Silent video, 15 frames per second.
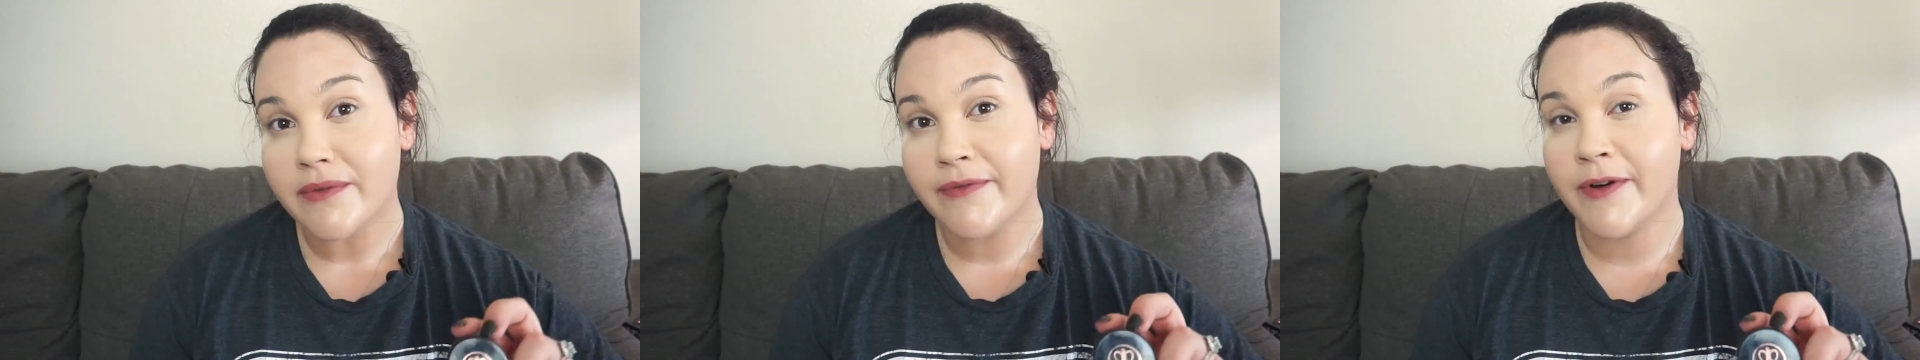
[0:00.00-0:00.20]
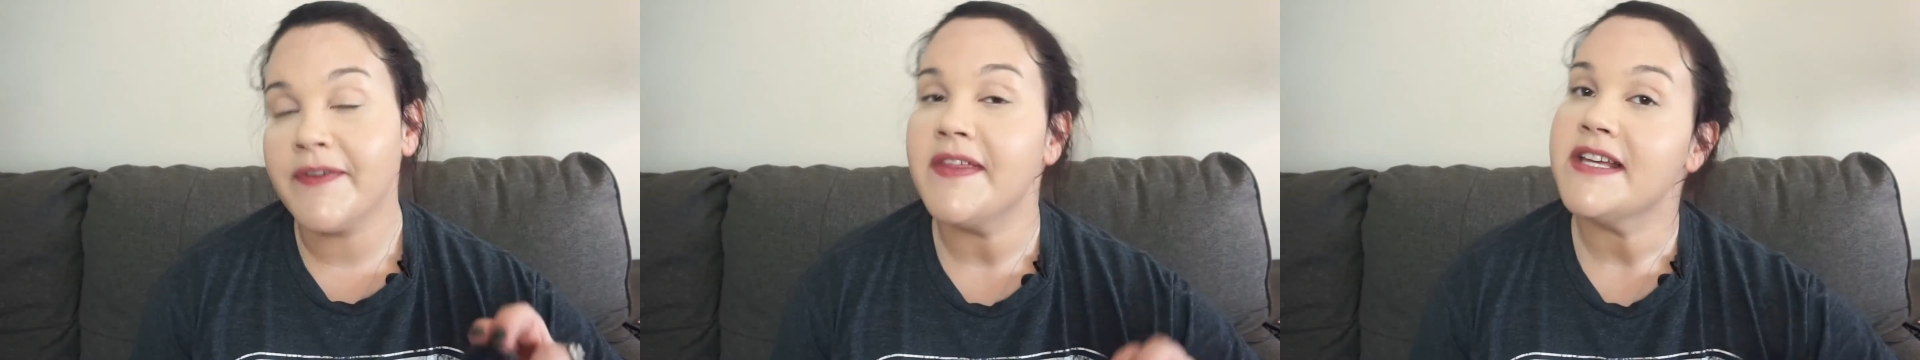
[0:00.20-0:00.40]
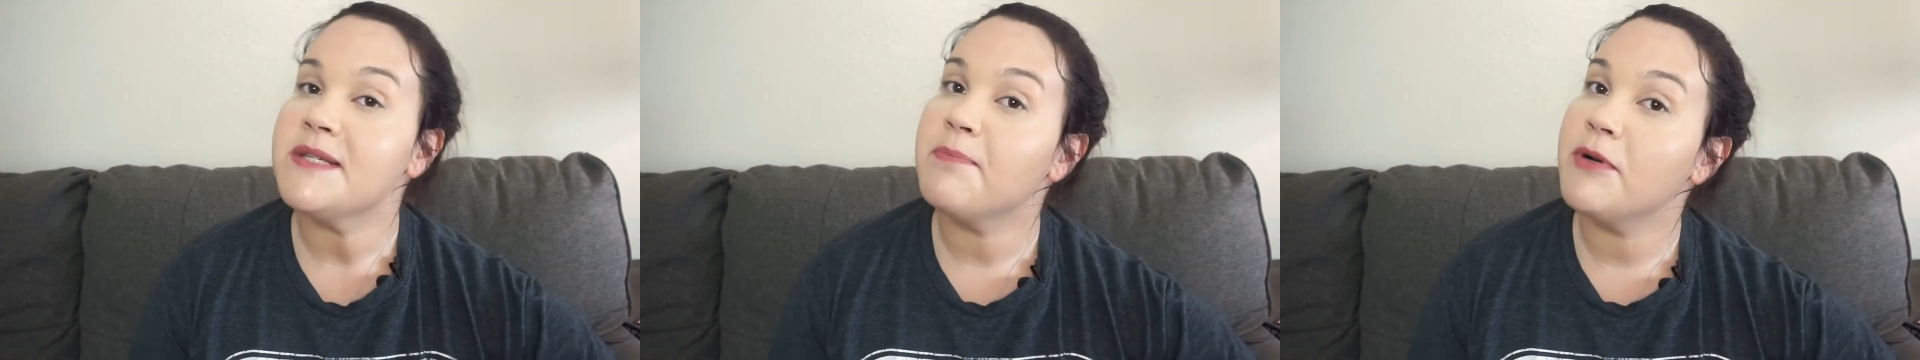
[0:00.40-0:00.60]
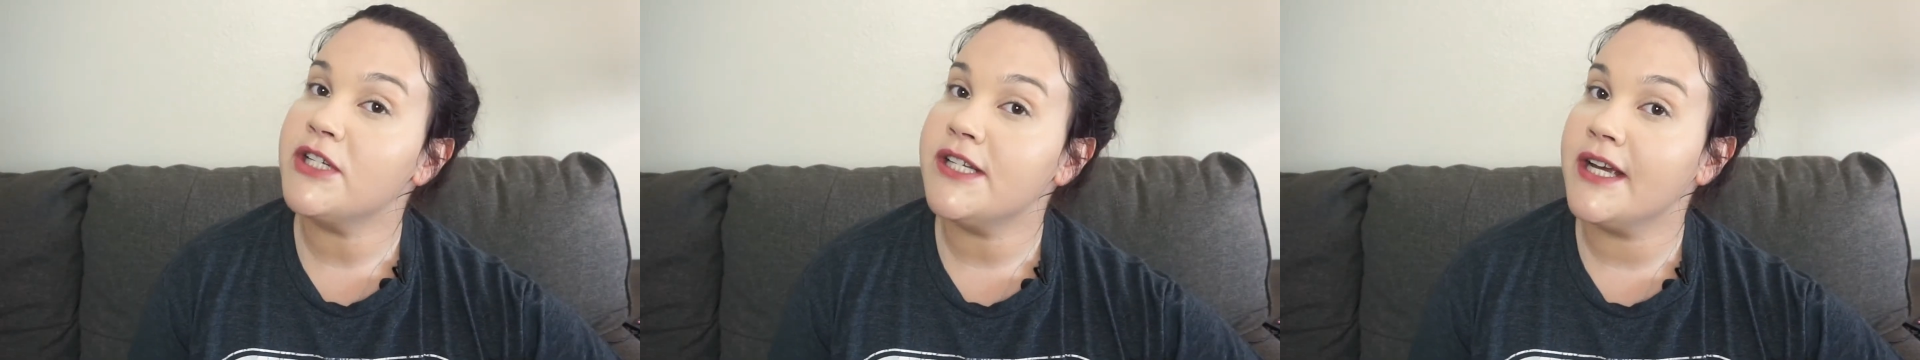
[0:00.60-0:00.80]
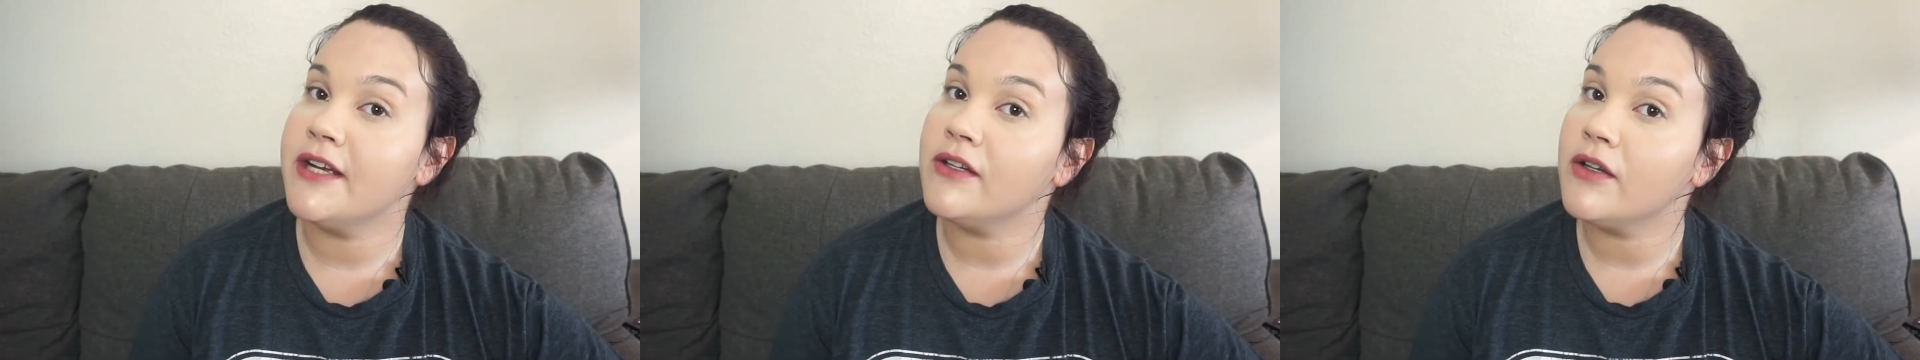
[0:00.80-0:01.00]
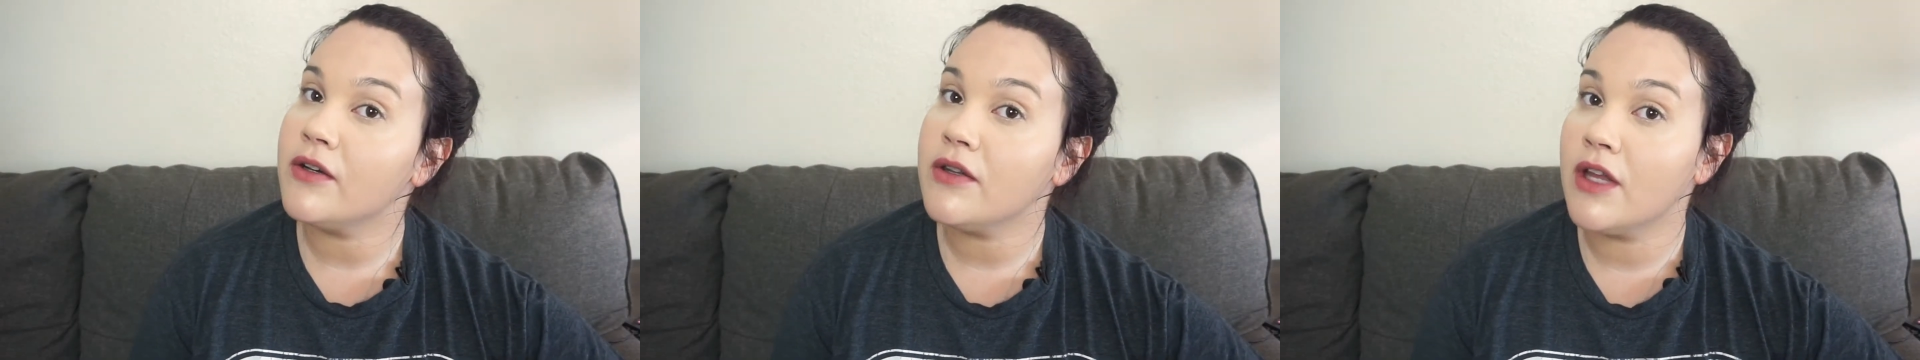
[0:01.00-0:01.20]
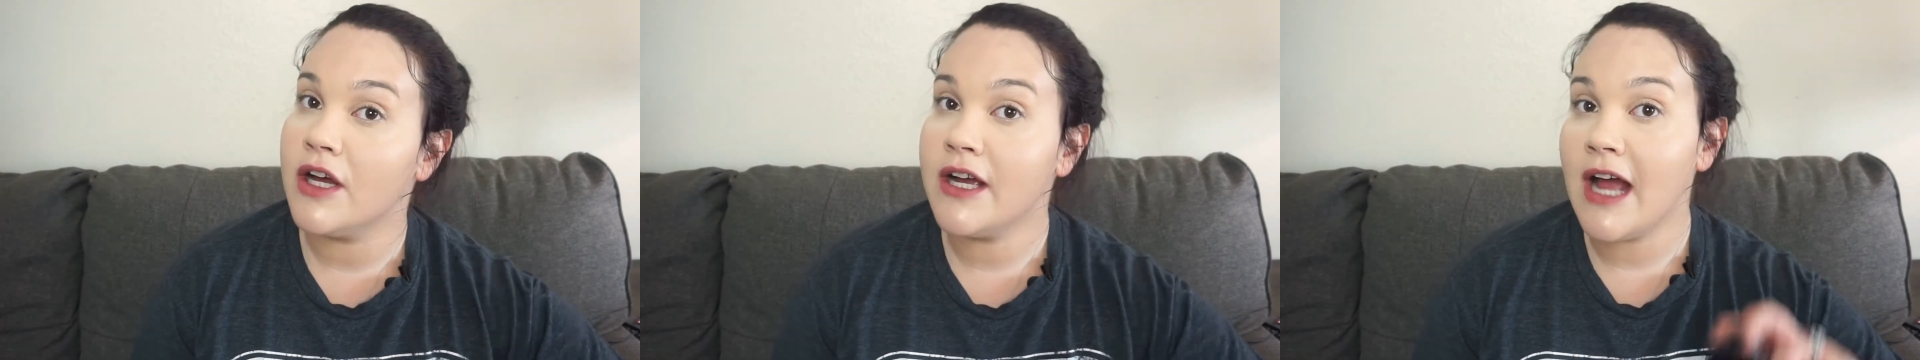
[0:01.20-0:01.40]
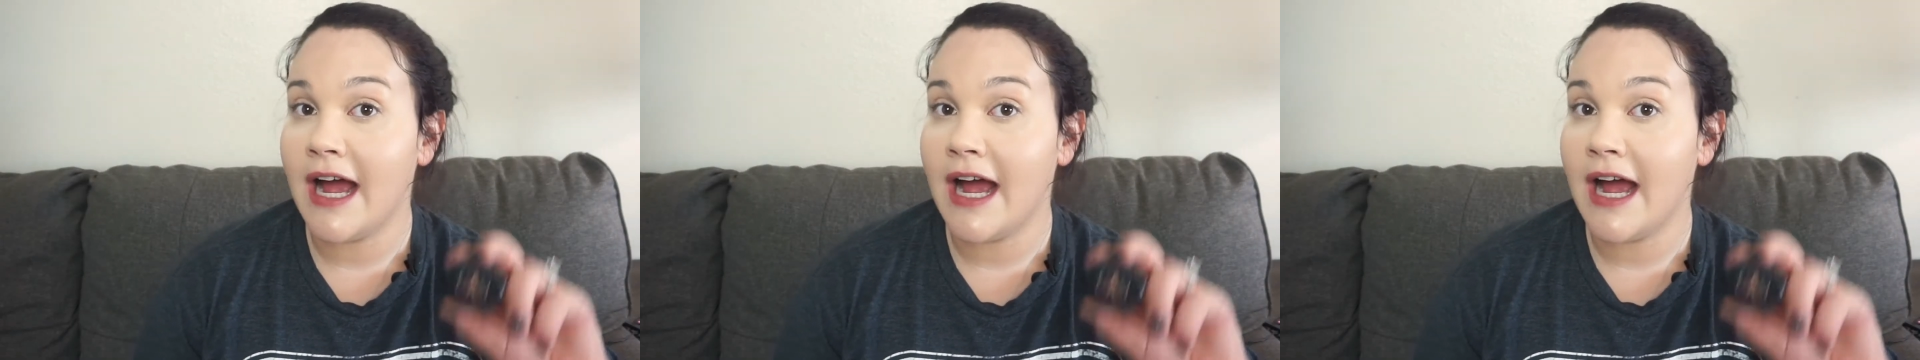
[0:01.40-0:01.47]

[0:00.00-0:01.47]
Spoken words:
For this particular look,